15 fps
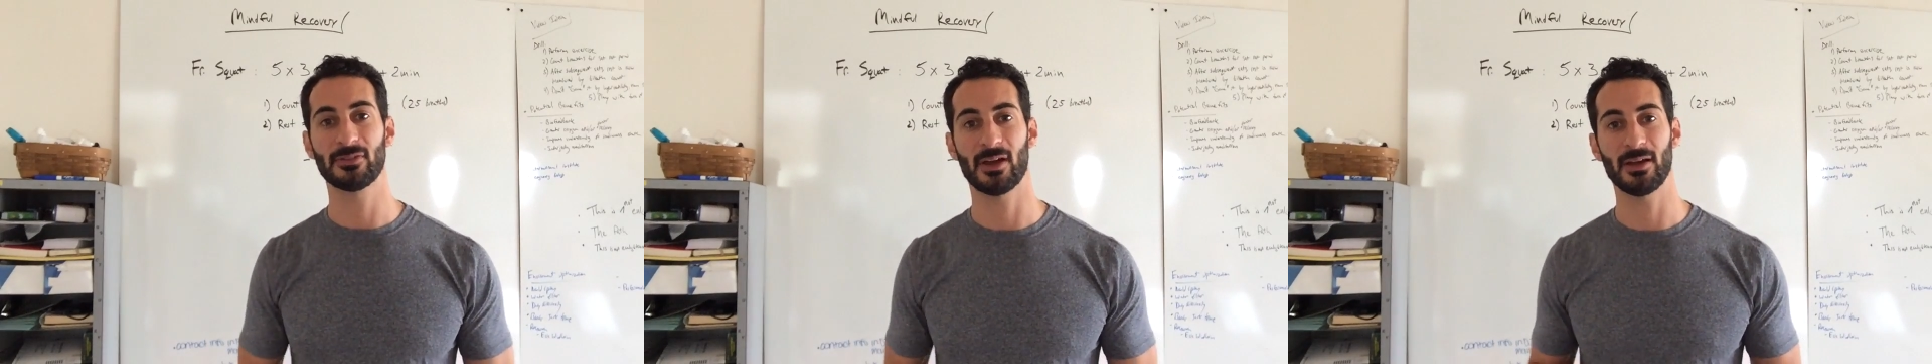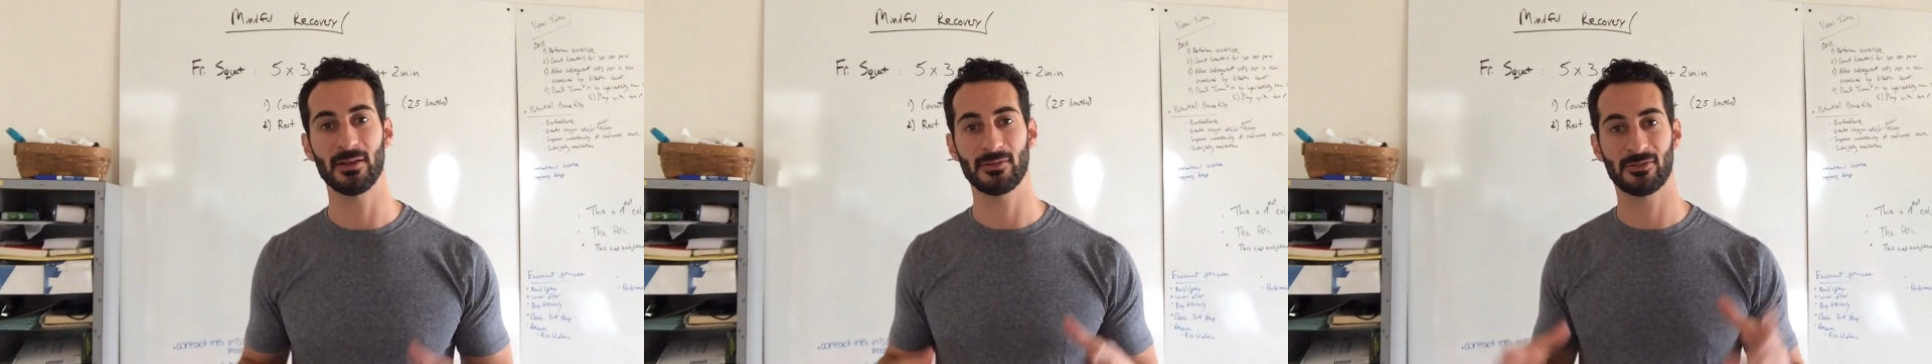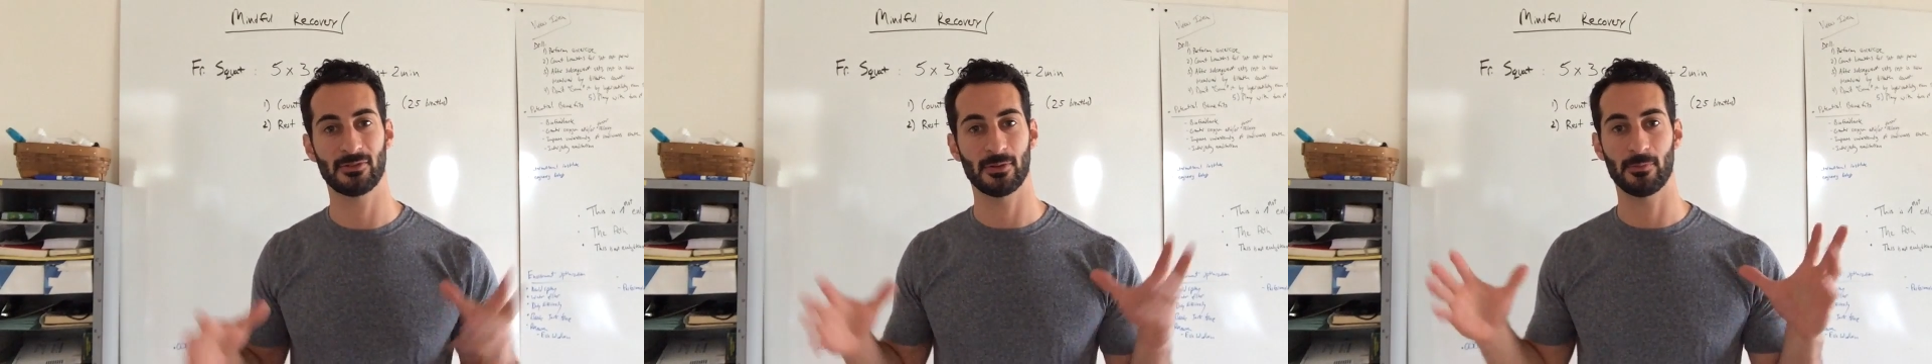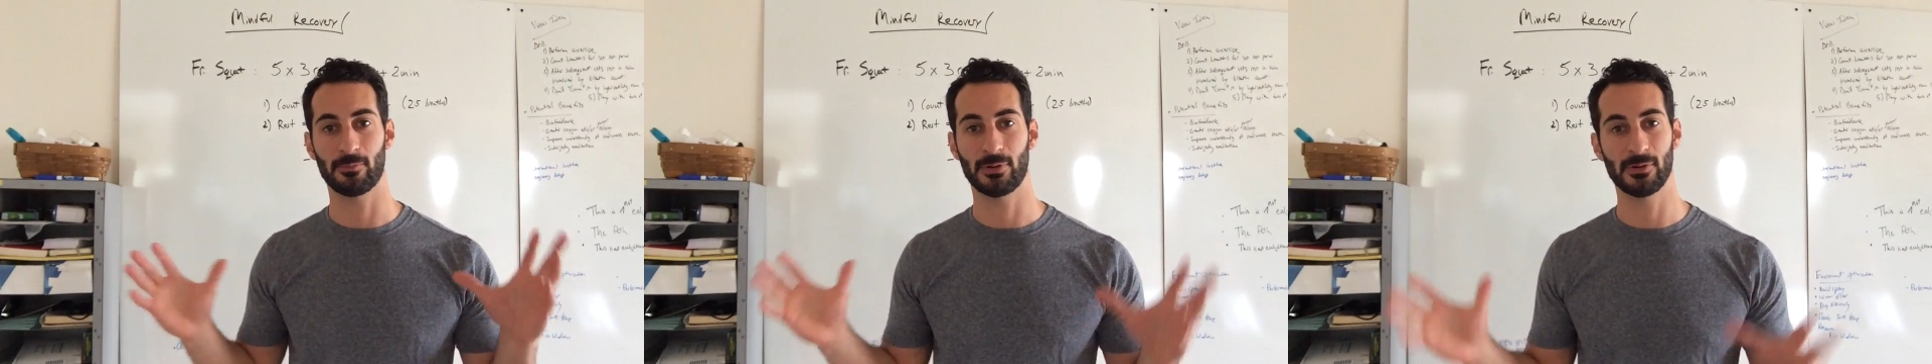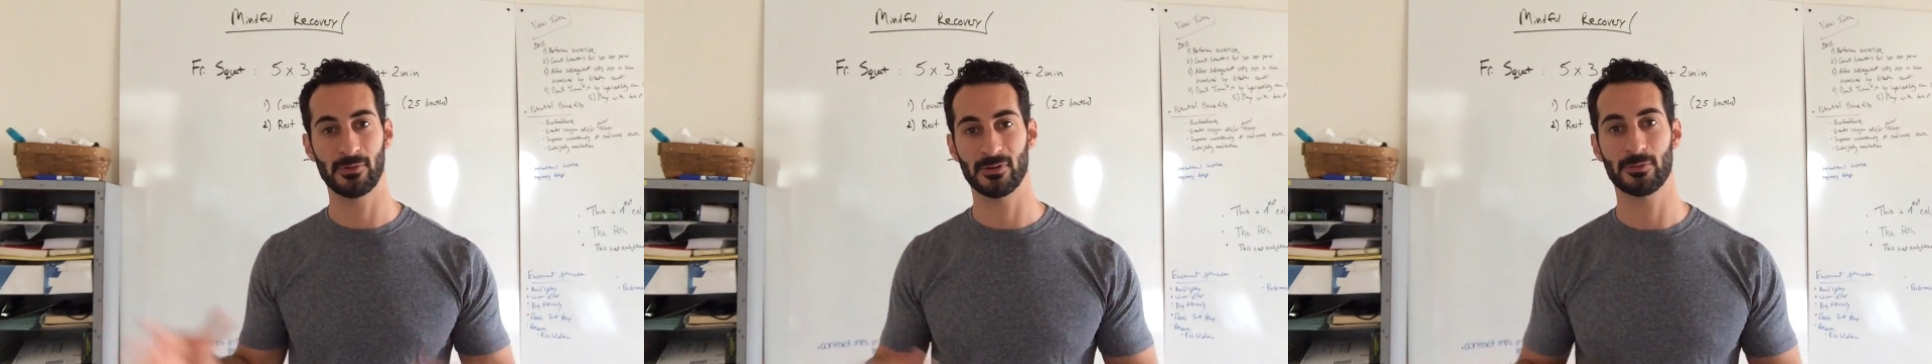sites and
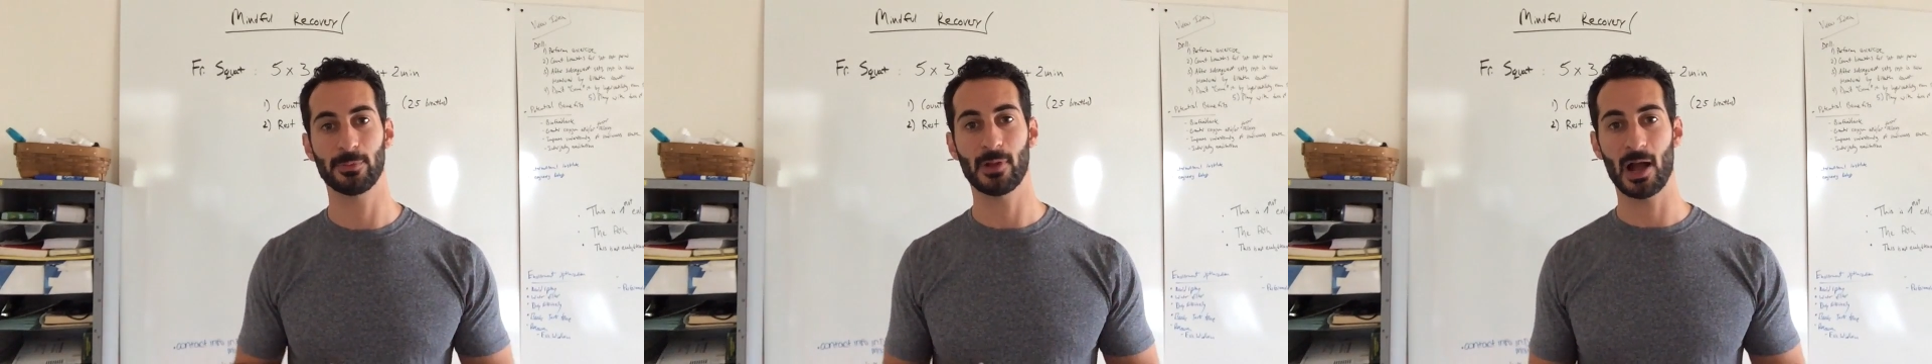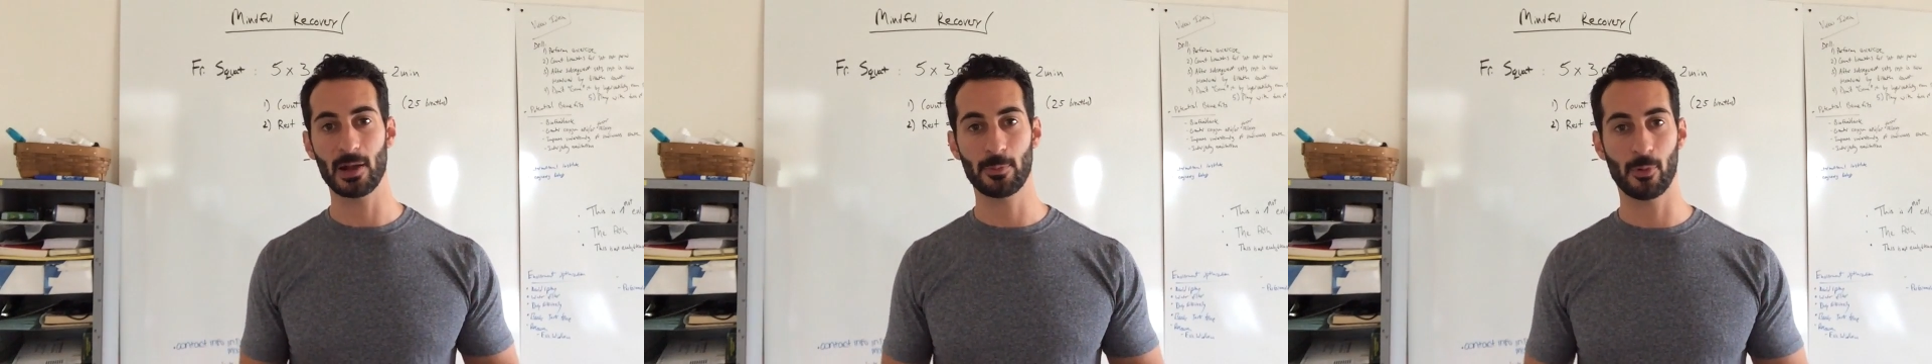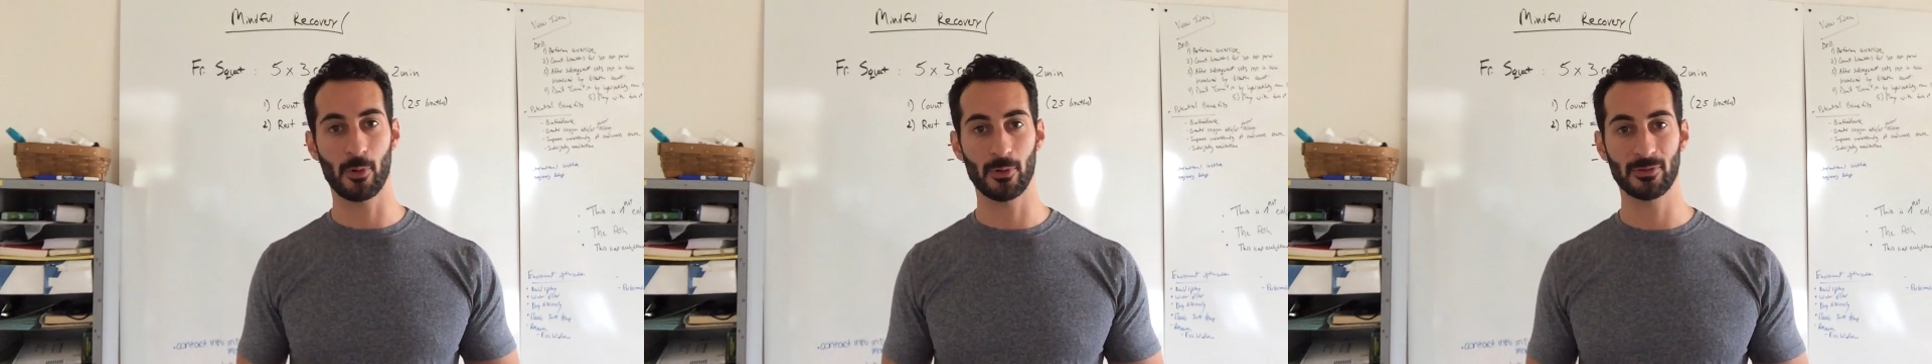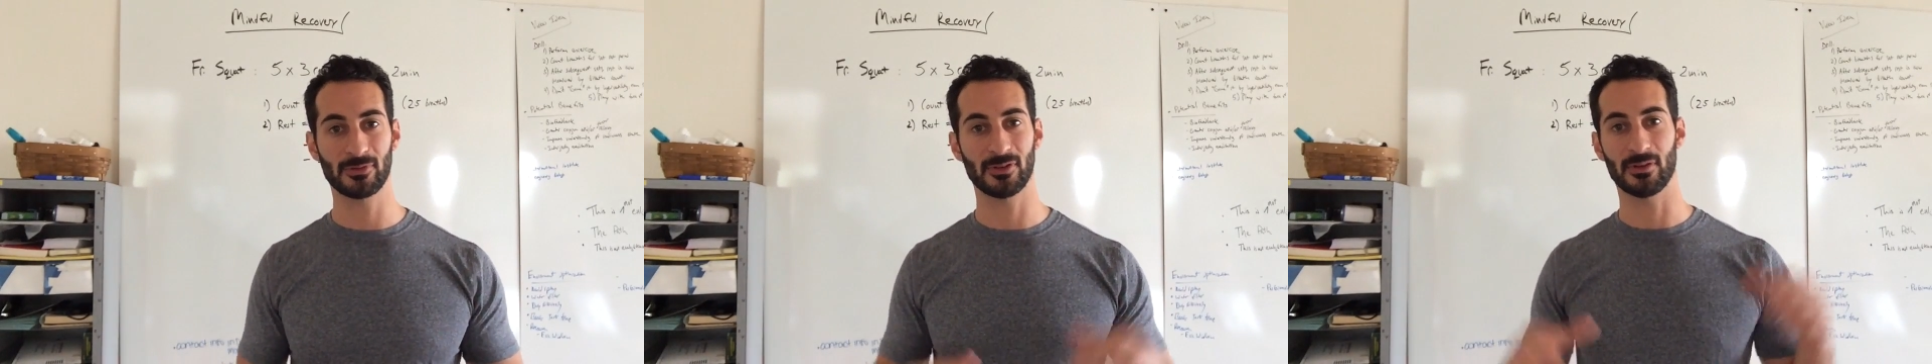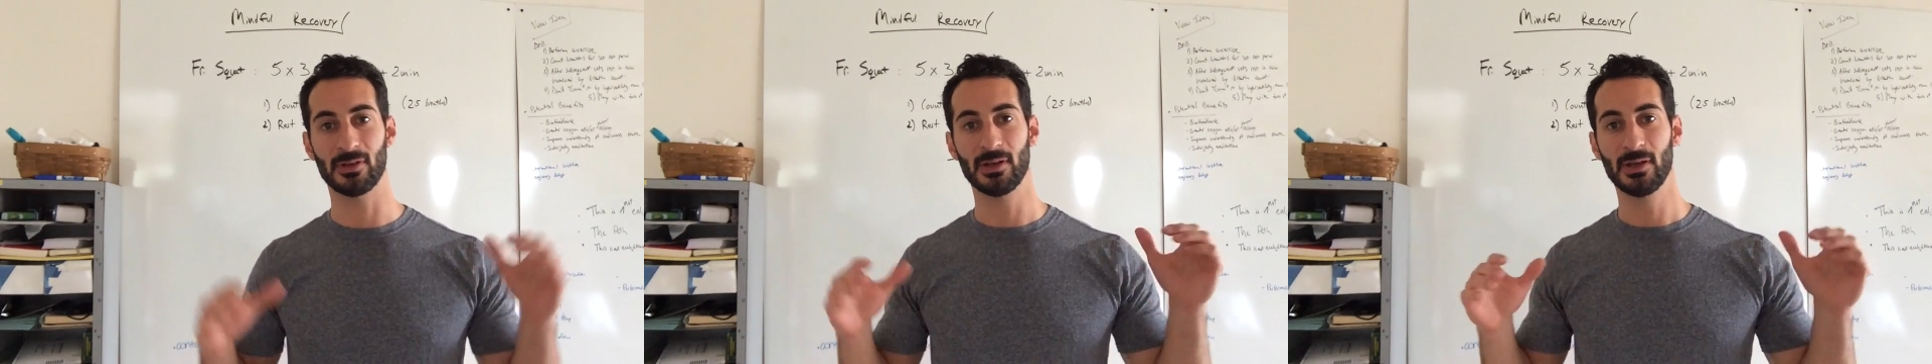previous blog posts
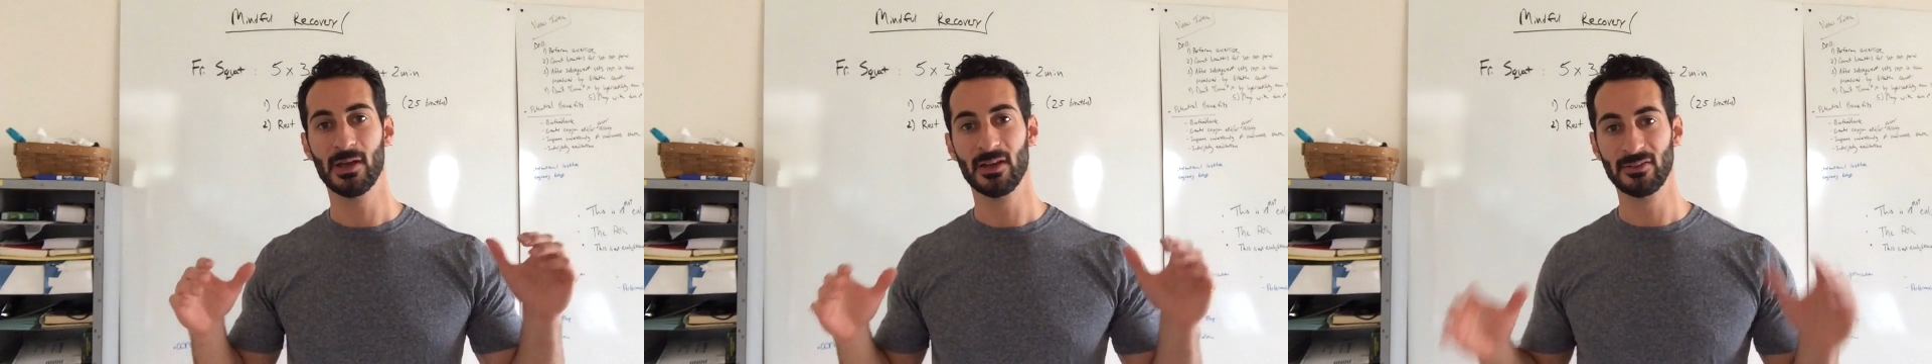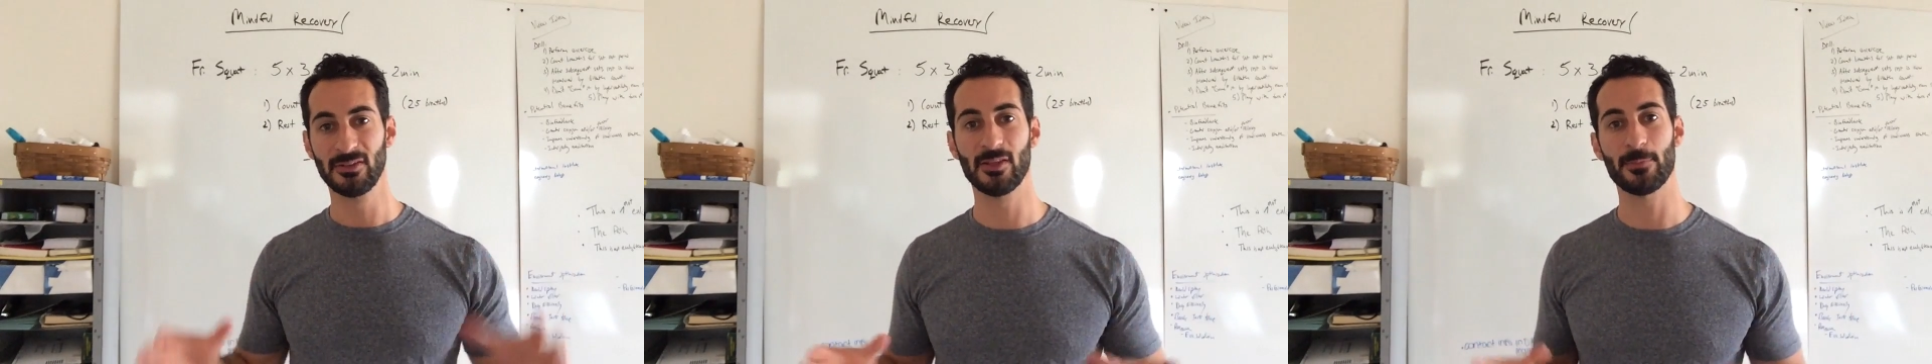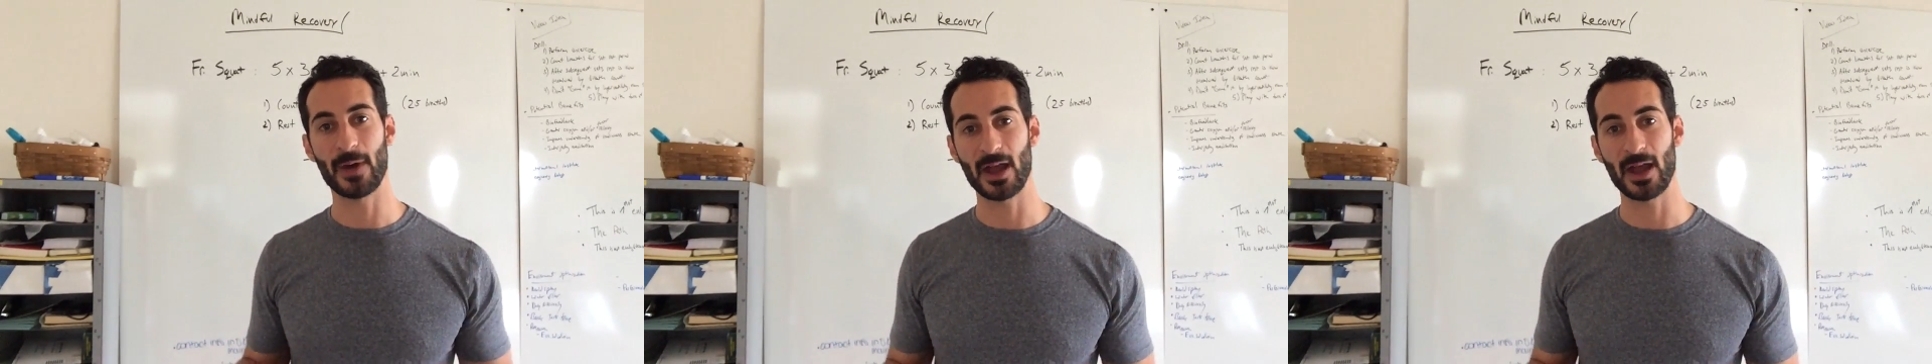to see the